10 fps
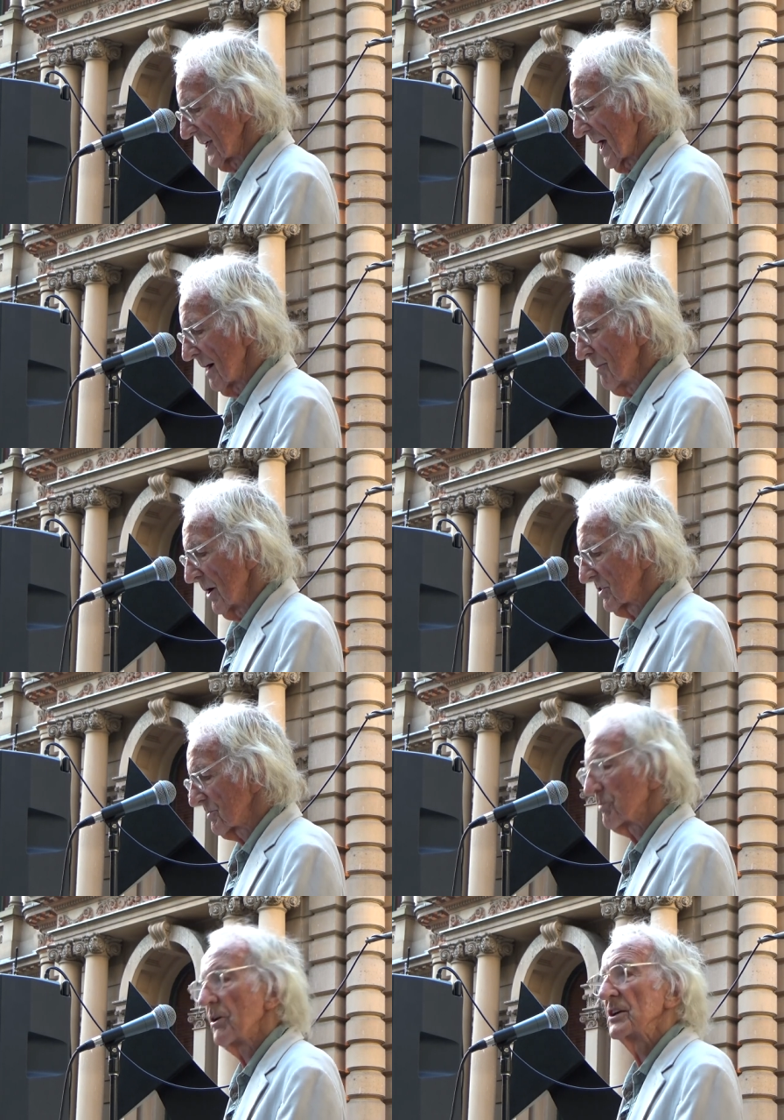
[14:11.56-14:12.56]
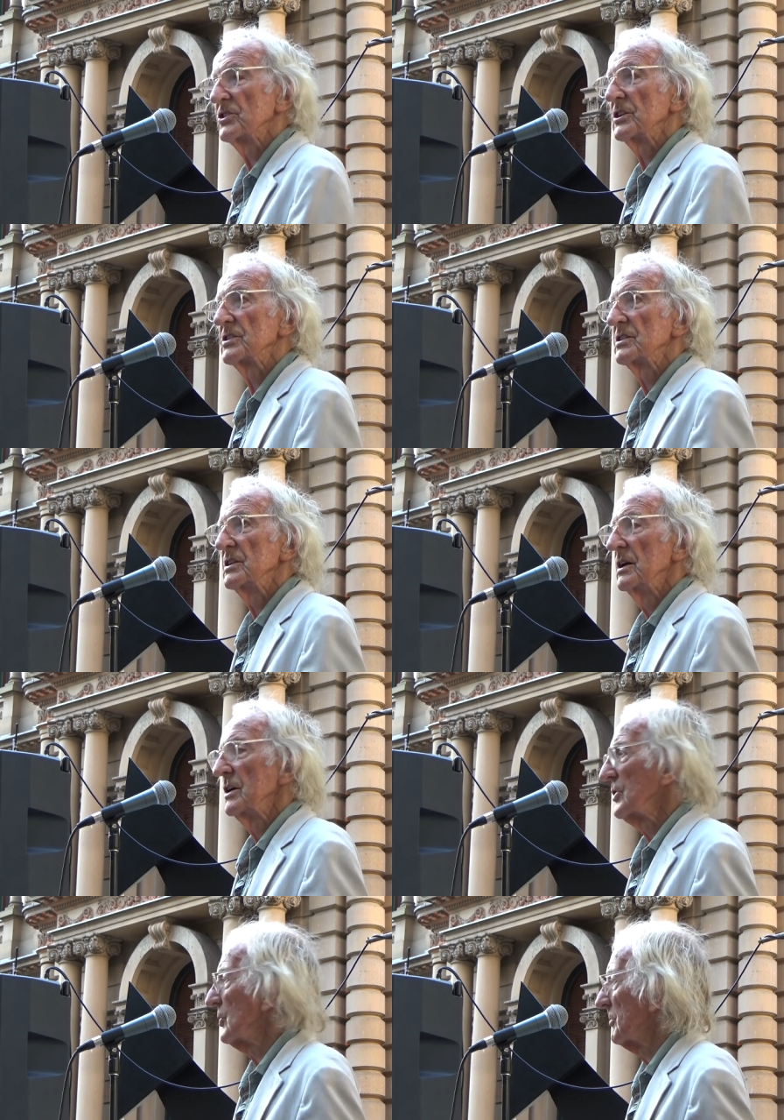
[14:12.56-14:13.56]
and our most precious
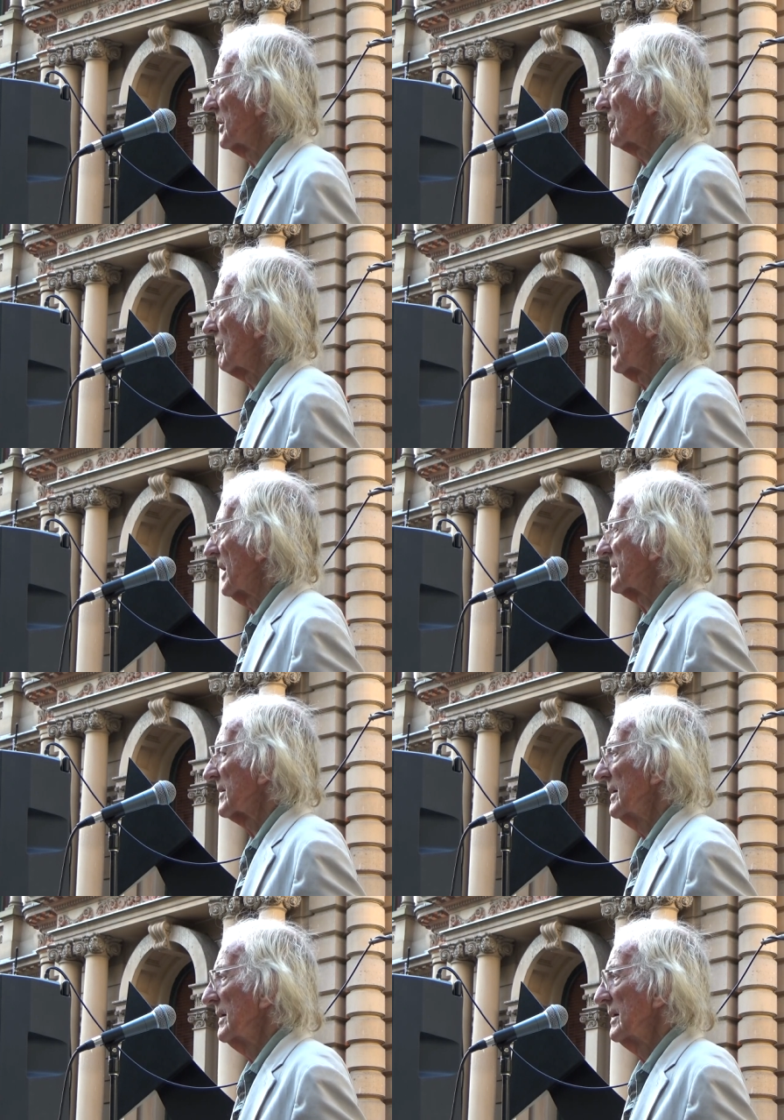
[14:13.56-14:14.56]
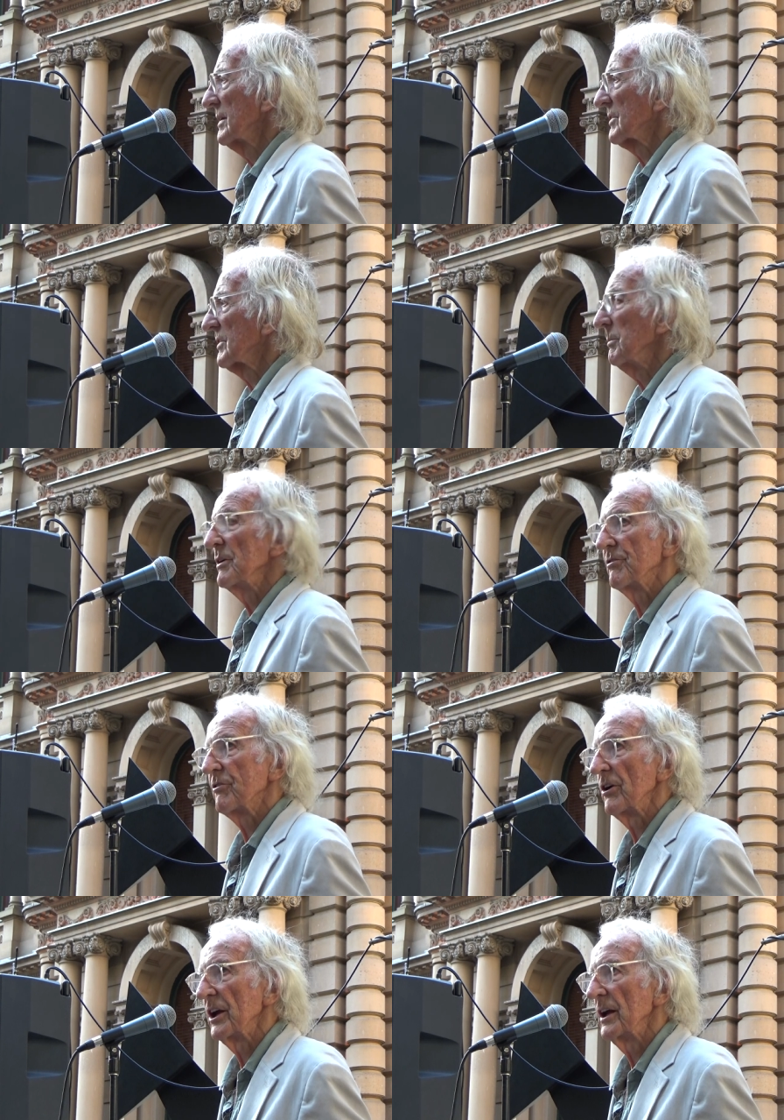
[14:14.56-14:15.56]
human right to be
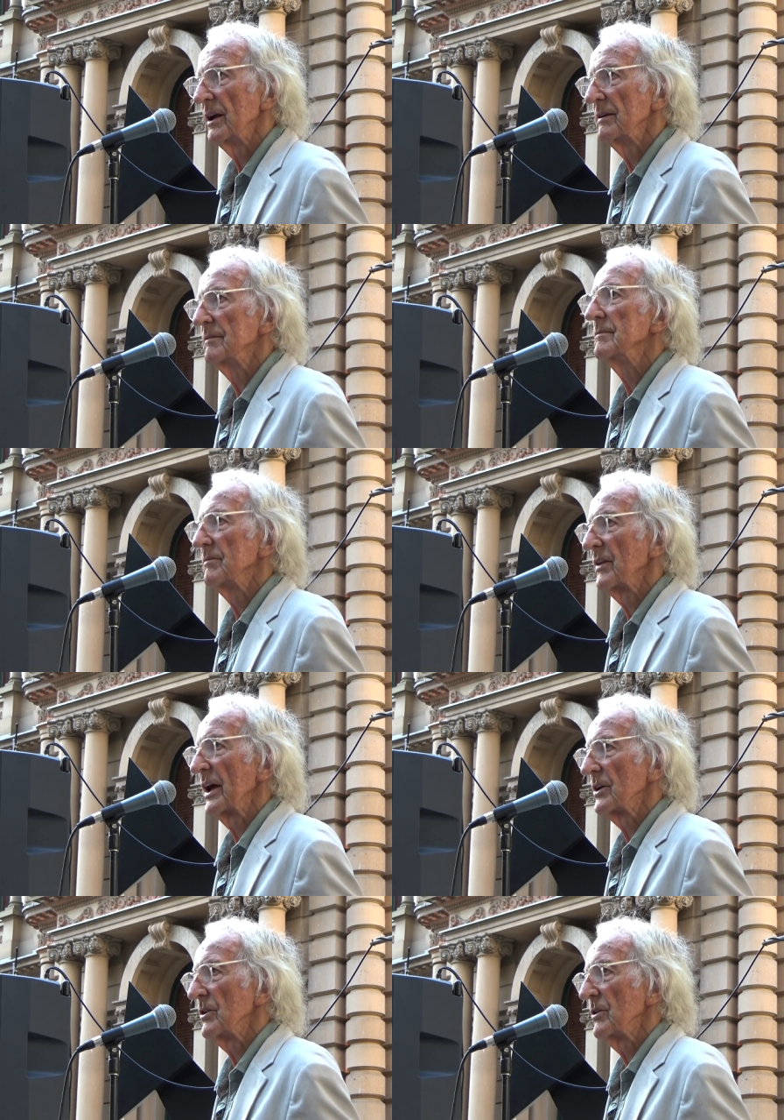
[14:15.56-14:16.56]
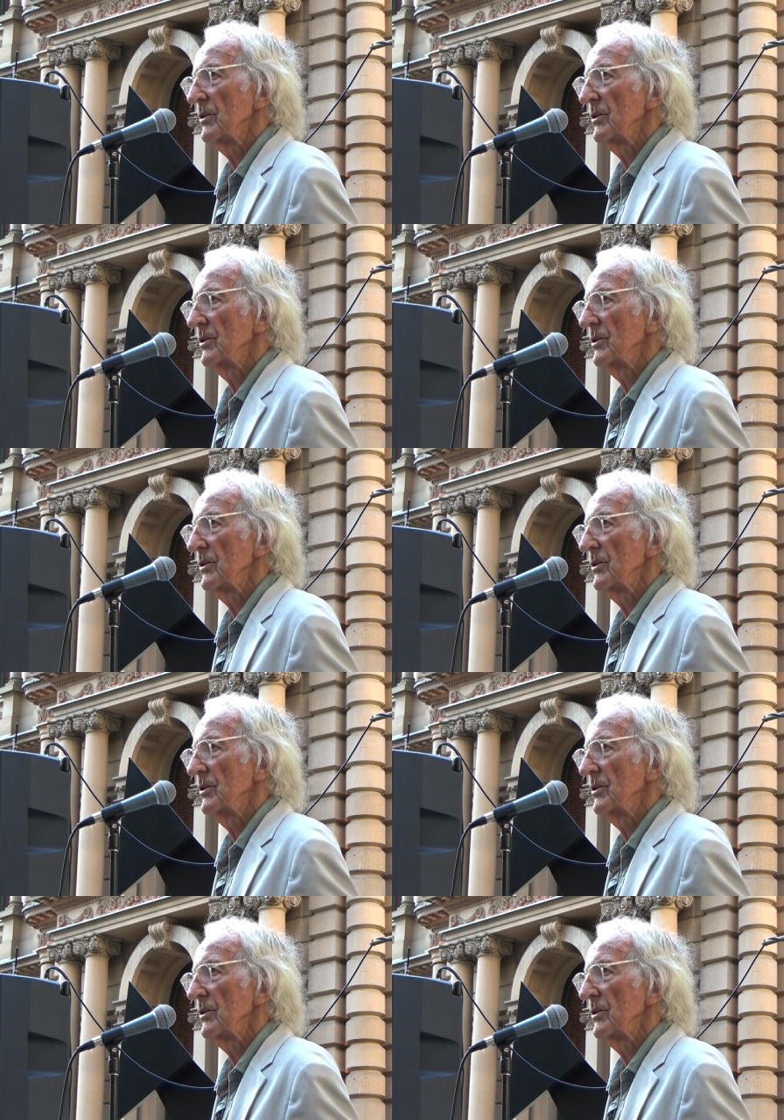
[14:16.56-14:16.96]
free. Thank you.